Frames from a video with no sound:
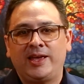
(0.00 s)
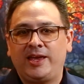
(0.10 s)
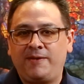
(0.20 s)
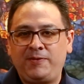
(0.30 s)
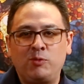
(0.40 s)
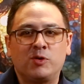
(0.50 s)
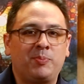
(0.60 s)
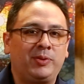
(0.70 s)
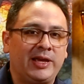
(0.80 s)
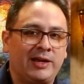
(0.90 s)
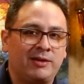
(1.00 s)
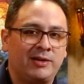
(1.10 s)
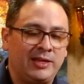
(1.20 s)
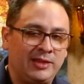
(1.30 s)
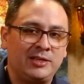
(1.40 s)
If you were a player
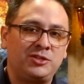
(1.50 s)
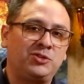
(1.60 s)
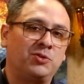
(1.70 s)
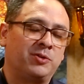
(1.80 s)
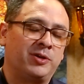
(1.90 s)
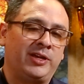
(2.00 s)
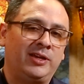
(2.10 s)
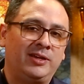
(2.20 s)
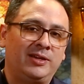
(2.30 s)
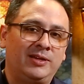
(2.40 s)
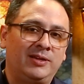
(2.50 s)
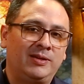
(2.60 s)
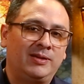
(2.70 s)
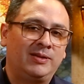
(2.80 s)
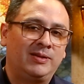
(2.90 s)
in this story,
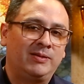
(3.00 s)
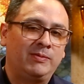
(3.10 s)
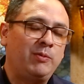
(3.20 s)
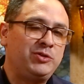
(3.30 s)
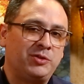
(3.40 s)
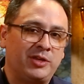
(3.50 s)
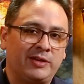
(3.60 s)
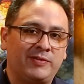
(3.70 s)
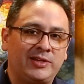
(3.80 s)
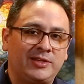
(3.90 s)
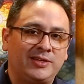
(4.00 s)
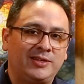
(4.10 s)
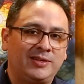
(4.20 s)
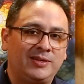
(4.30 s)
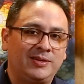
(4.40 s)
what would you think of it?
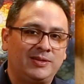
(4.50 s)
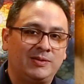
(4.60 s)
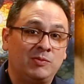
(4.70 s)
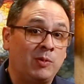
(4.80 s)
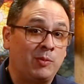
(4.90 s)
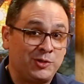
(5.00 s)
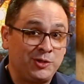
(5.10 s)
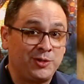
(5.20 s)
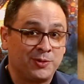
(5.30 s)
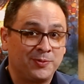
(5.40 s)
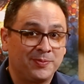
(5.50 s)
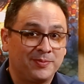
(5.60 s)
What would you do?